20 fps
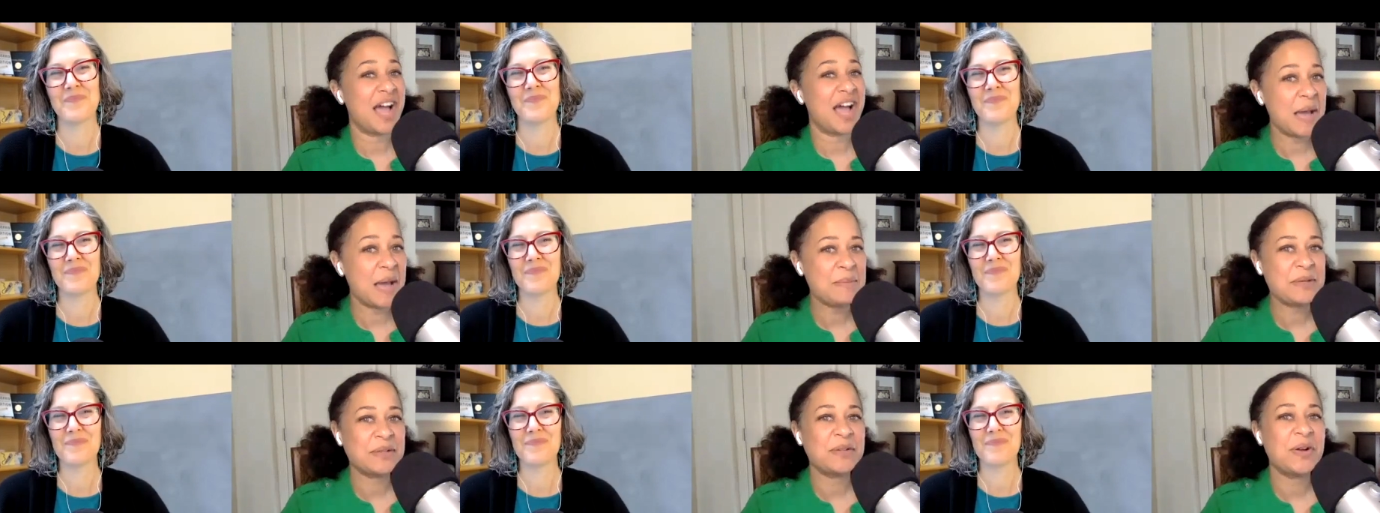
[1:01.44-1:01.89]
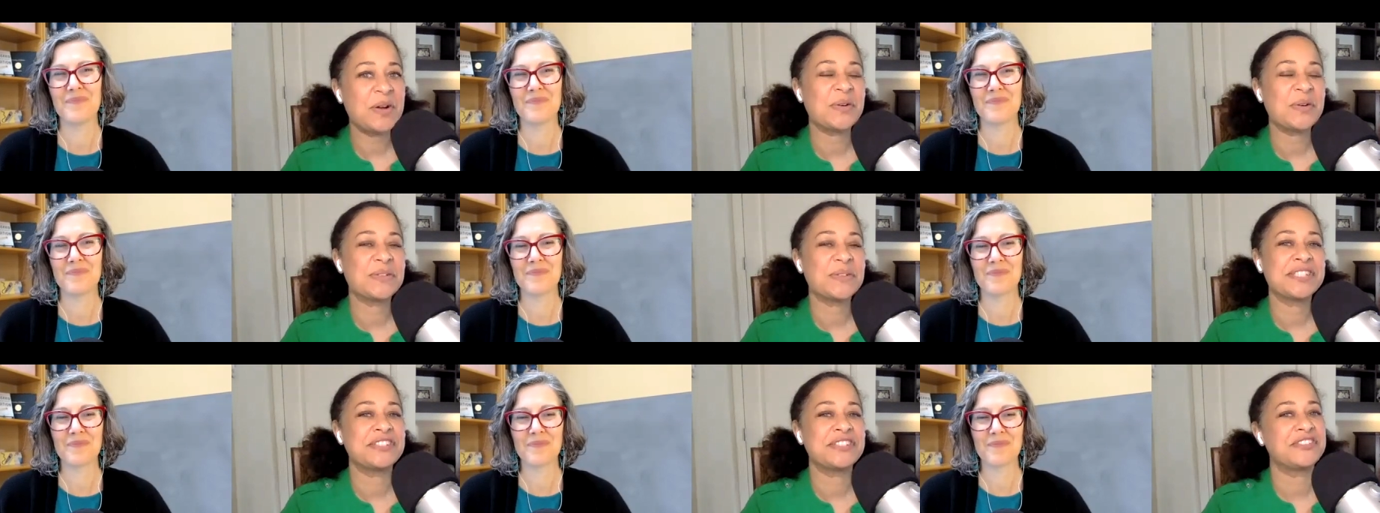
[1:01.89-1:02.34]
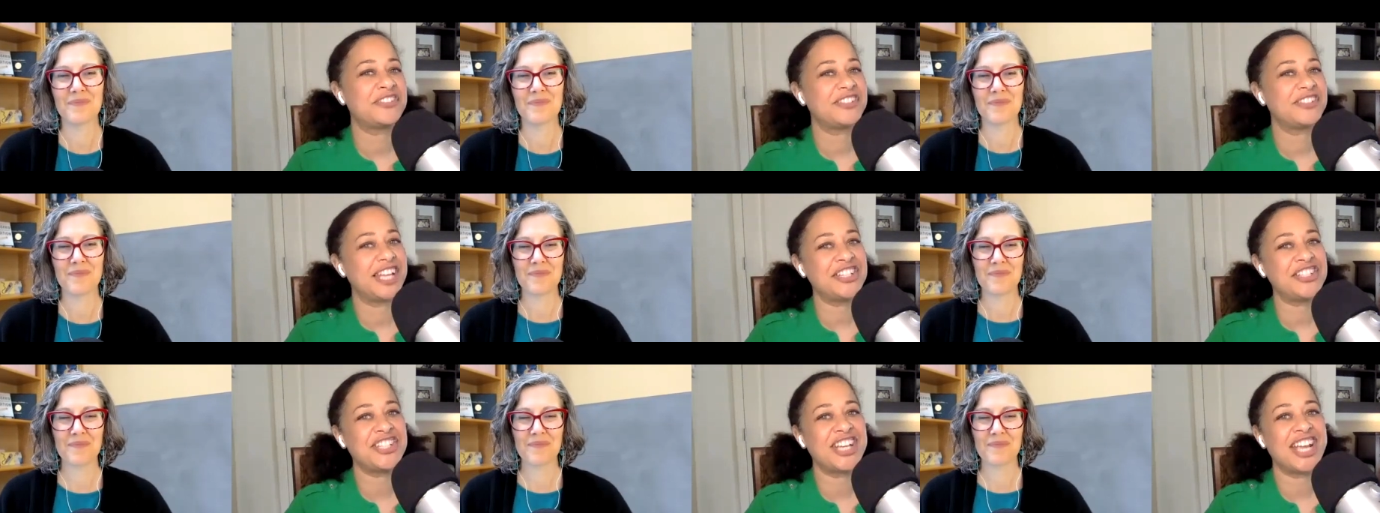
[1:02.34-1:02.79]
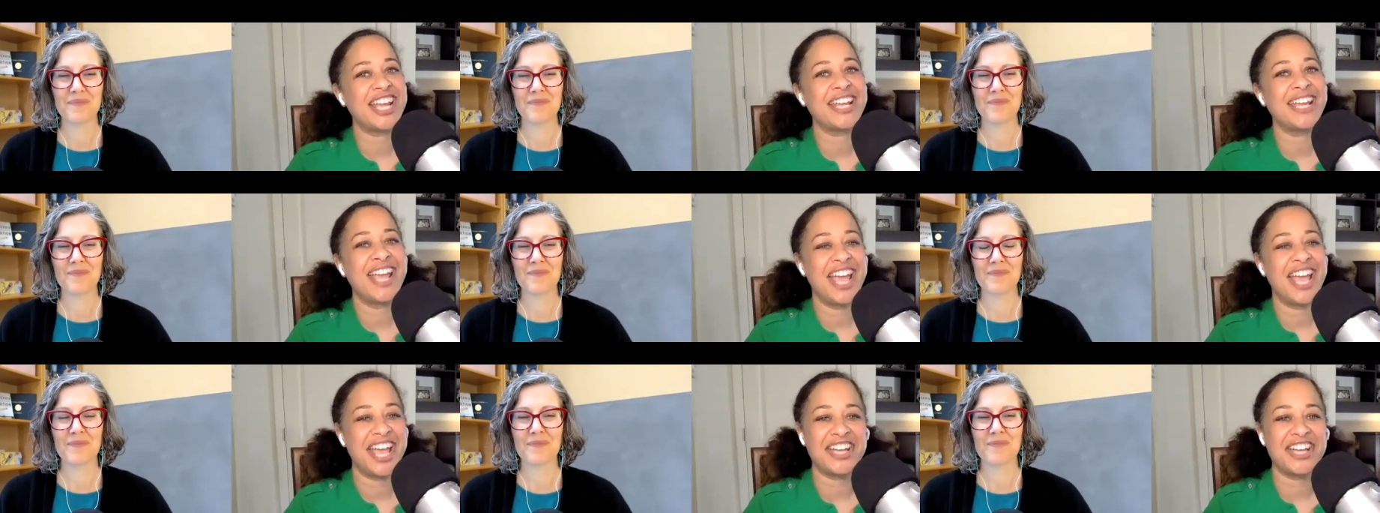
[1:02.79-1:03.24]
Speaker 1: I'm your host,
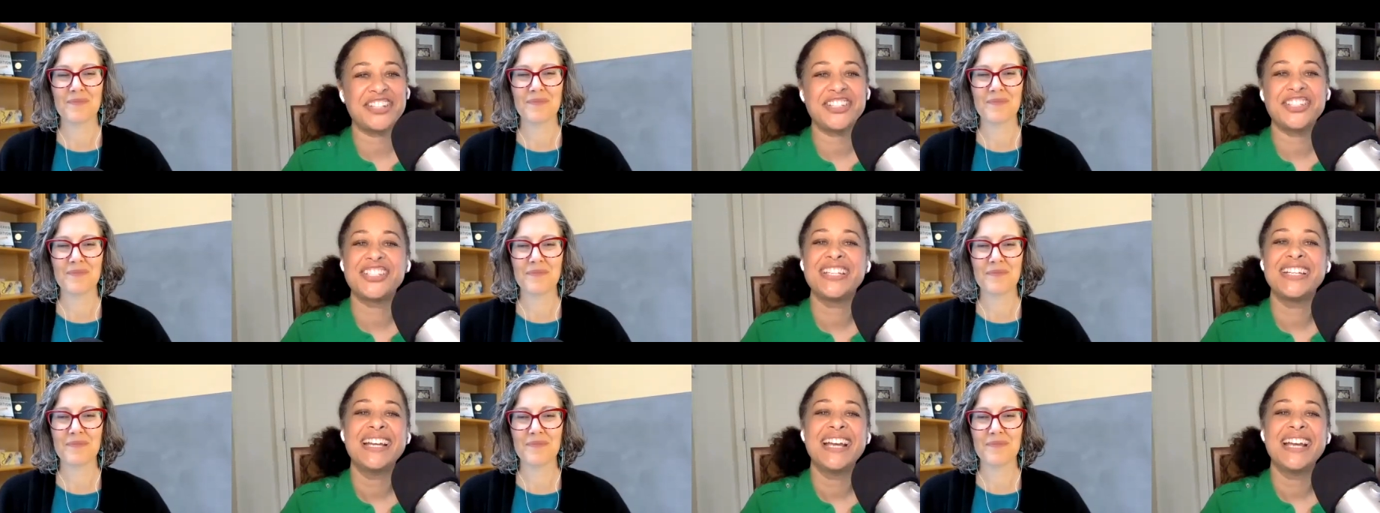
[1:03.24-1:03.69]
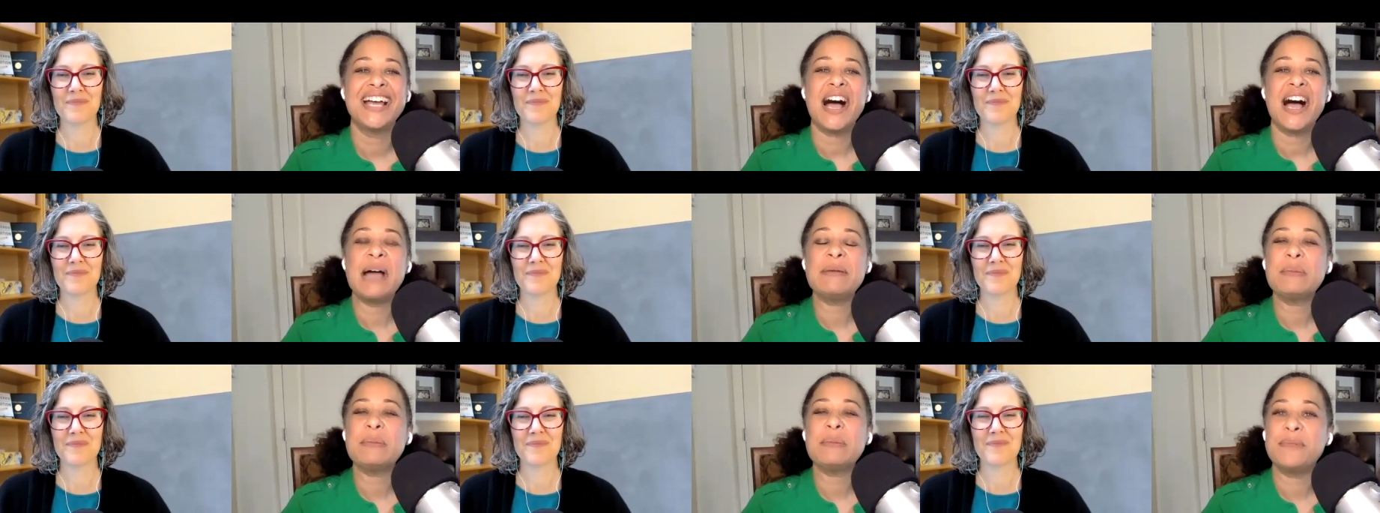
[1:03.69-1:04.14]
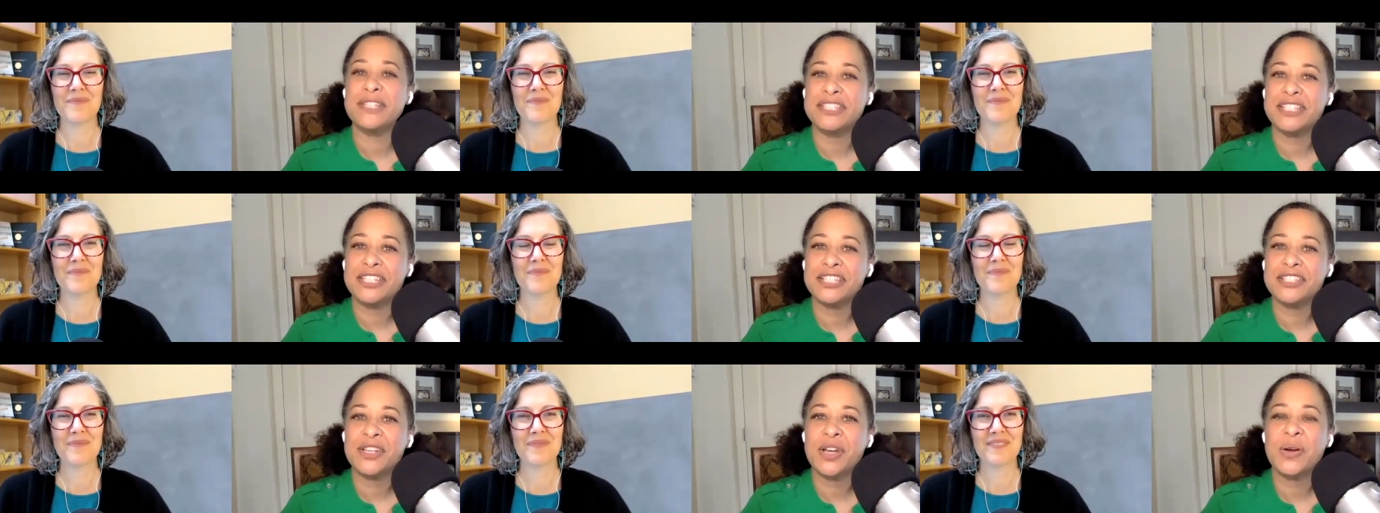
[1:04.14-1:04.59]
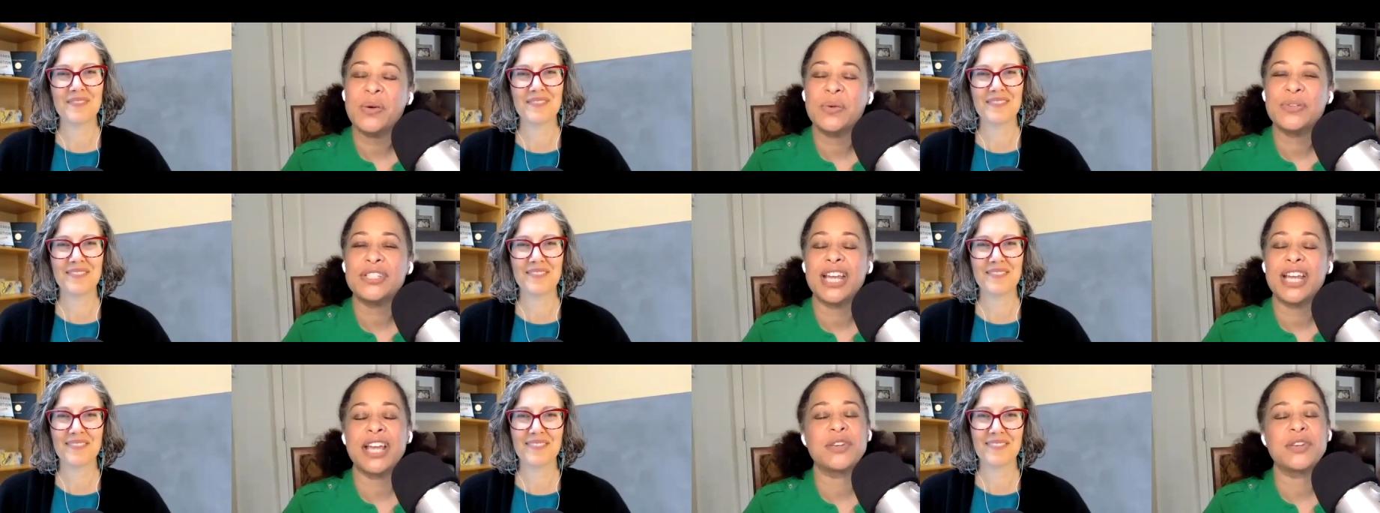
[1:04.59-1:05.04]
Fleche Hesh. I'm a business
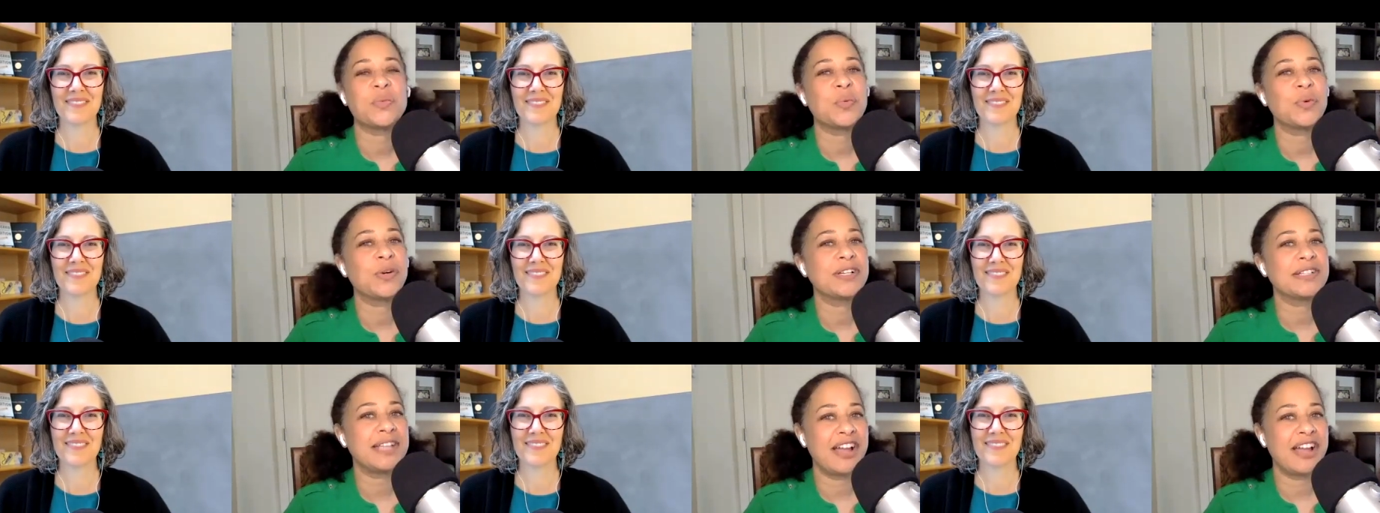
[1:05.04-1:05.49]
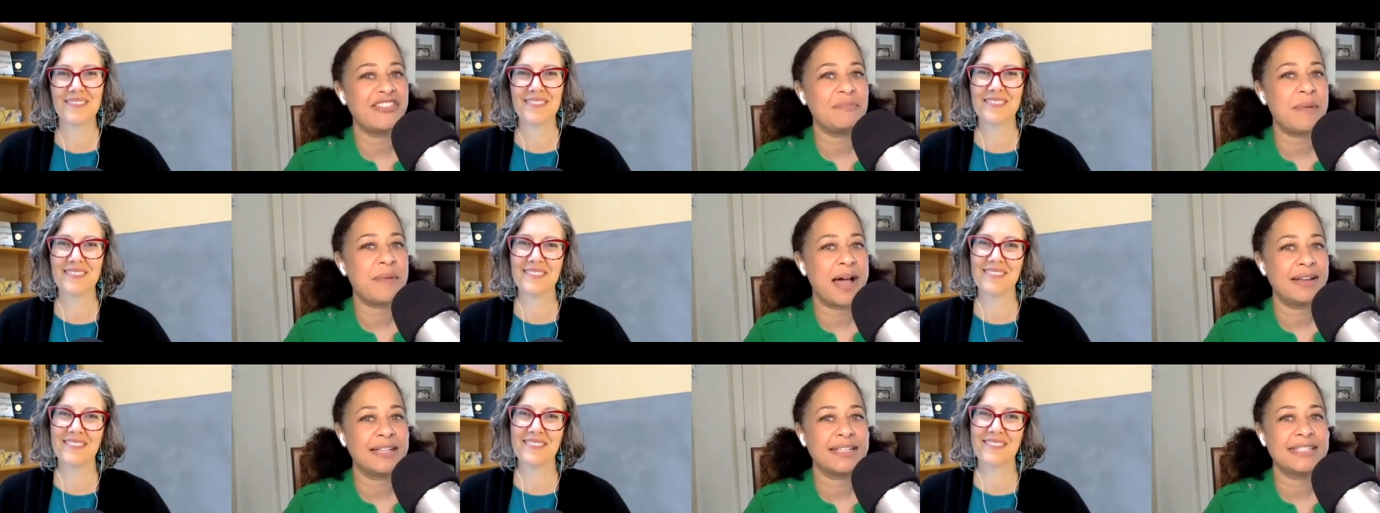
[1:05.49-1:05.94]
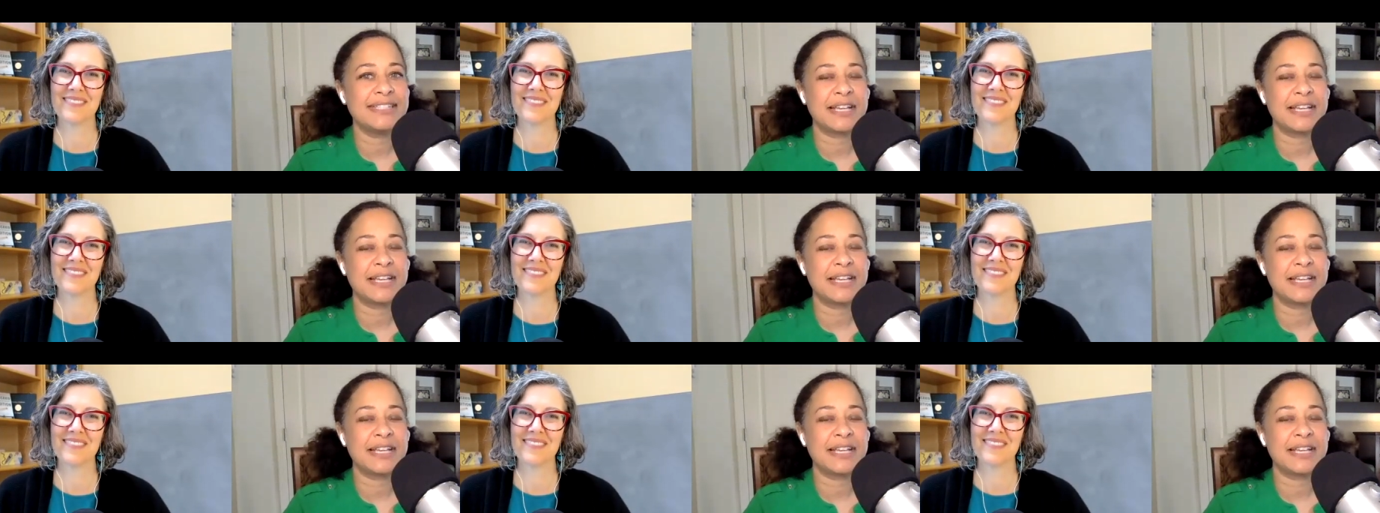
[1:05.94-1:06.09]
coach and work life balance